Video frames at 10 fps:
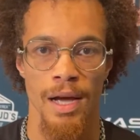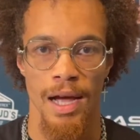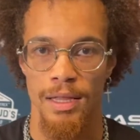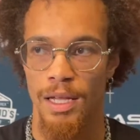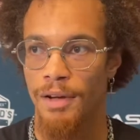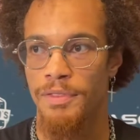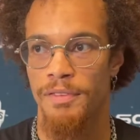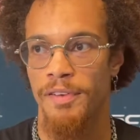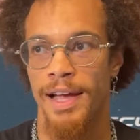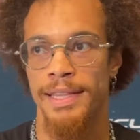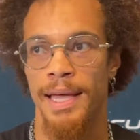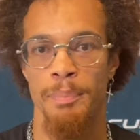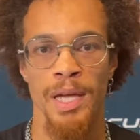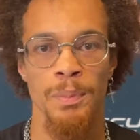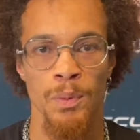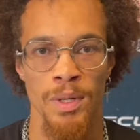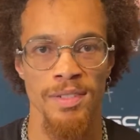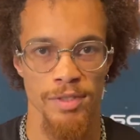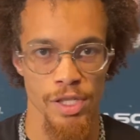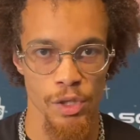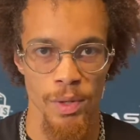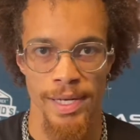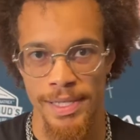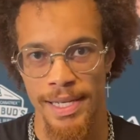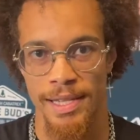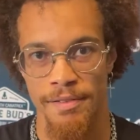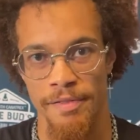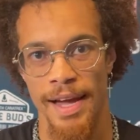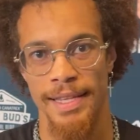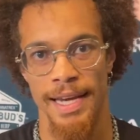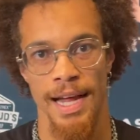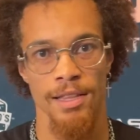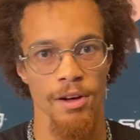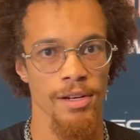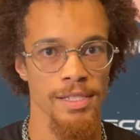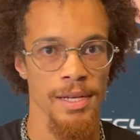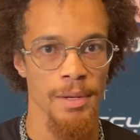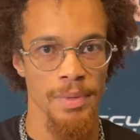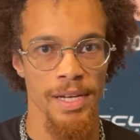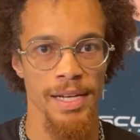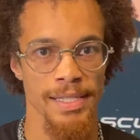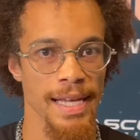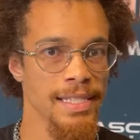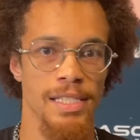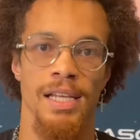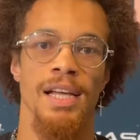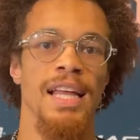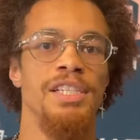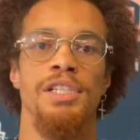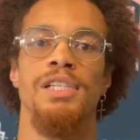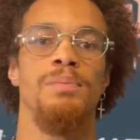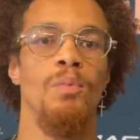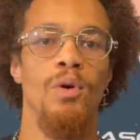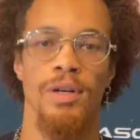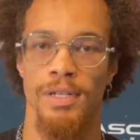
I love the fact that people would rejoice in the fact that I lost, because that's just more.